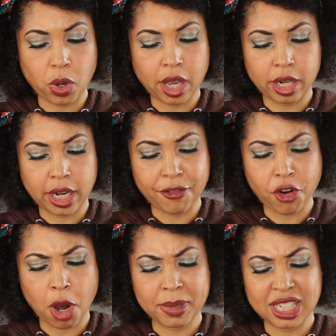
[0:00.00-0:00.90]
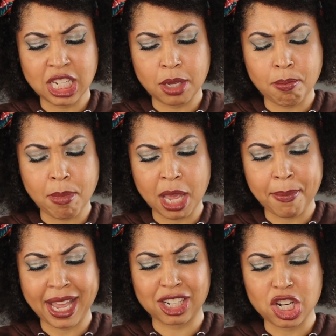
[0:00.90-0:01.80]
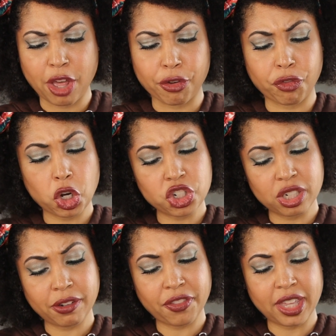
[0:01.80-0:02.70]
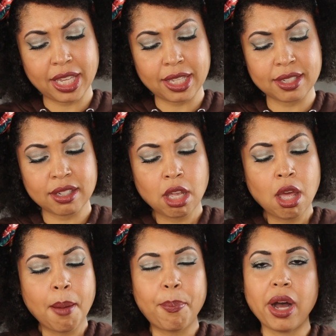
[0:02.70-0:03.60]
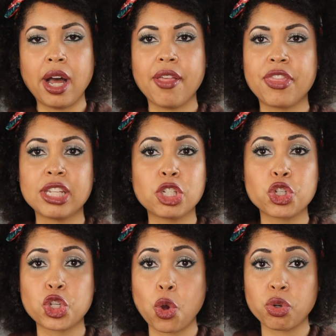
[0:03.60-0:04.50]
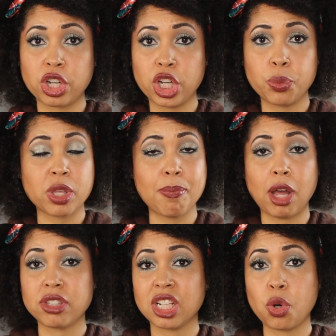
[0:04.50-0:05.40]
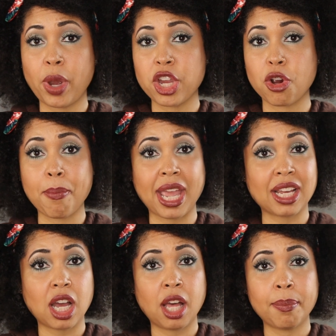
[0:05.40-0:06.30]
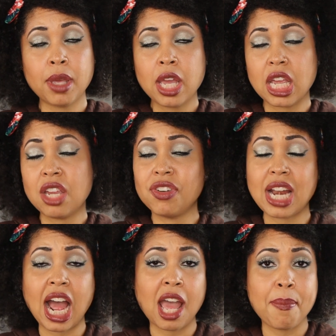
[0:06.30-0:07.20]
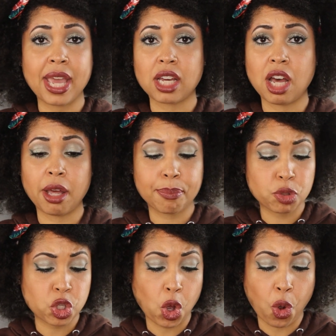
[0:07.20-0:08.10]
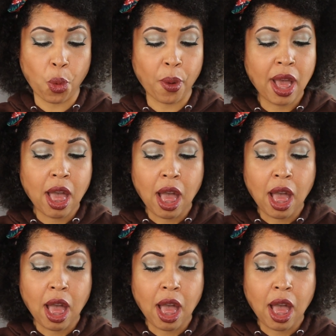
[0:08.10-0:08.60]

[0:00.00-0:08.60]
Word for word: one, and Farmacy may make another version of this, but this is so good with melting away your makeup, even eye makeup. So